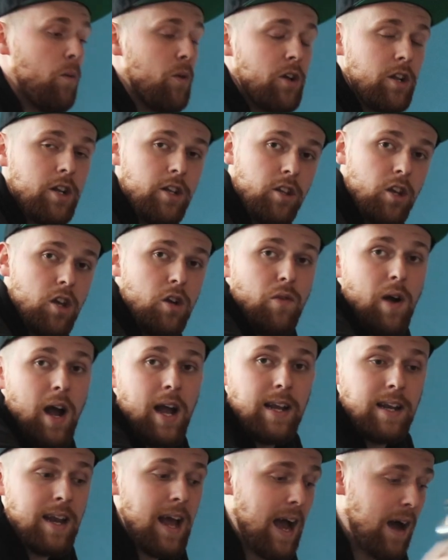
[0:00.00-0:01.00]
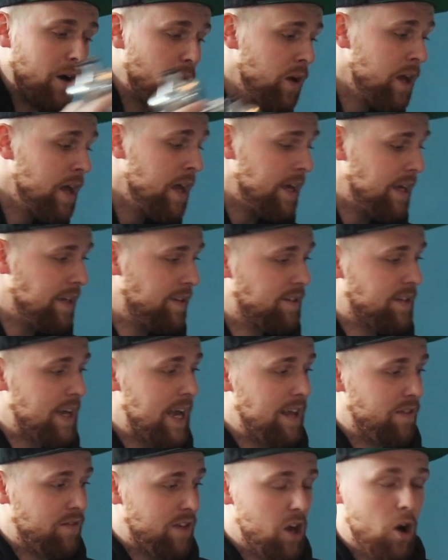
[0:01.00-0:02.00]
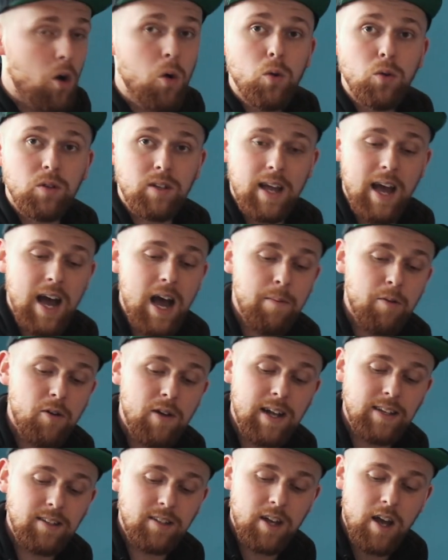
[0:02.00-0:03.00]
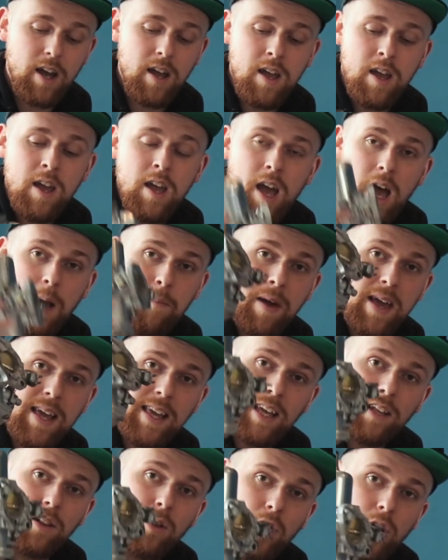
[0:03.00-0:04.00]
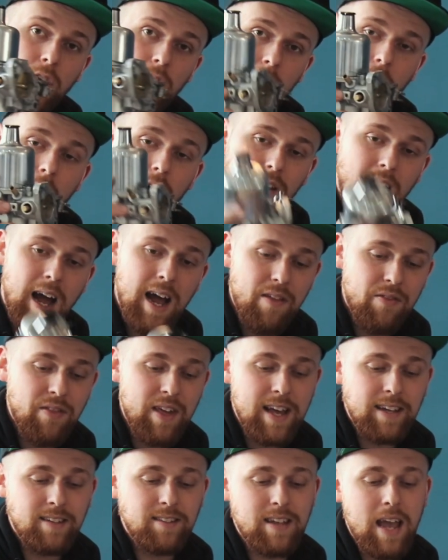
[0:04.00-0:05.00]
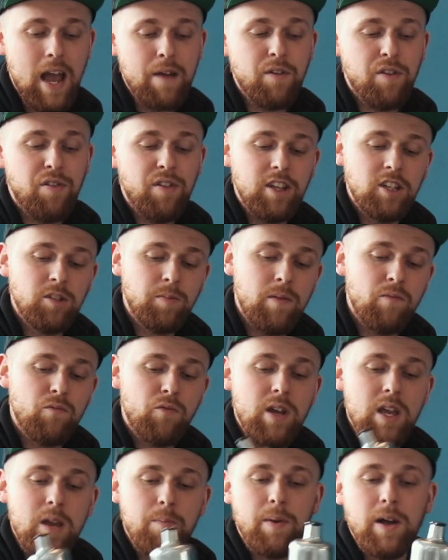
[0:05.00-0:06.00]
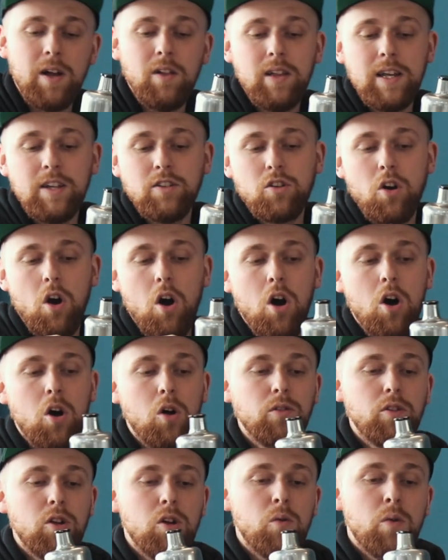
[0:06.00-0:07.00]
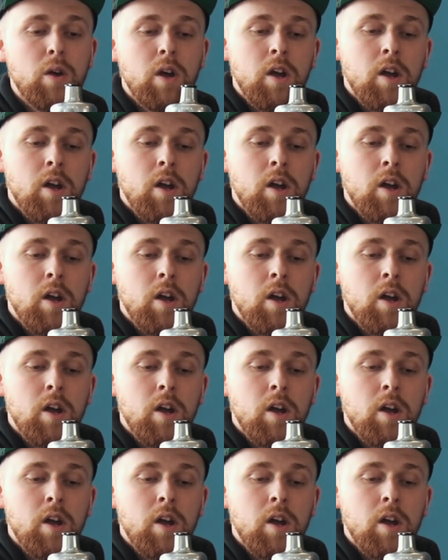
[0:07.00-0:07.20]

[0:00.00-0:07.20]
we're going to do right now is take the old carburetor and make it look a lot like this. Everything's been rebuilt. It's got all new